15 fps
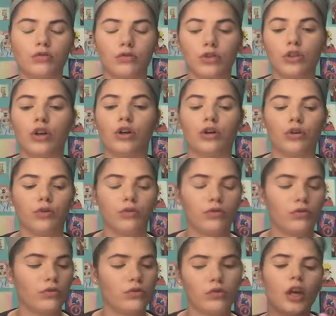So,
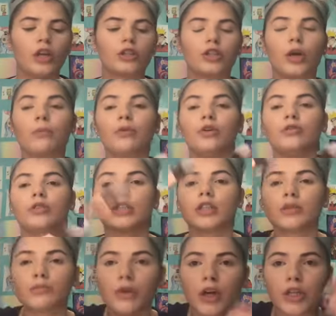so I'm gonna use this
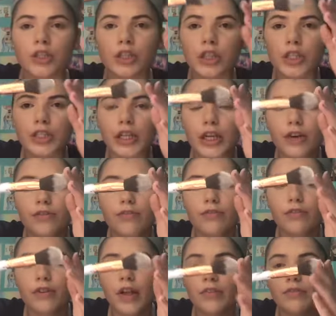brush. It's like a
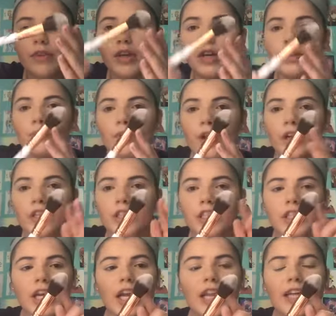fluffy brush, and it's
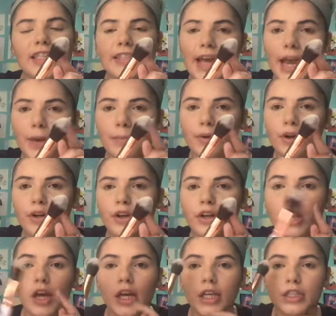kind of like tapered,
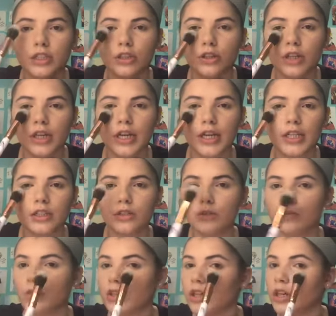so you can get
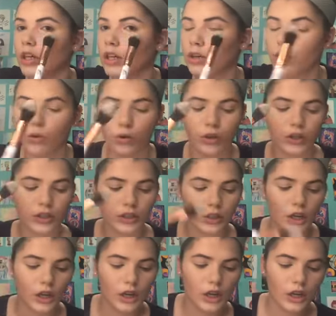into the corners.
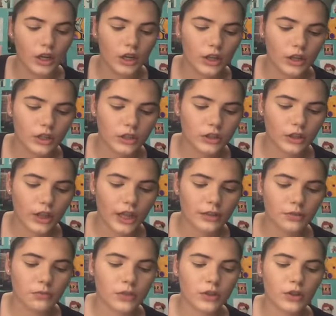So that's
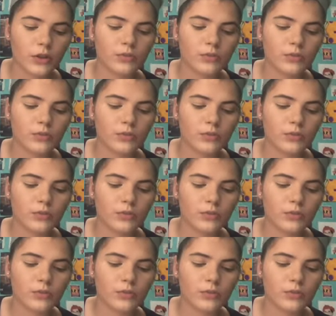what I'm gonna do.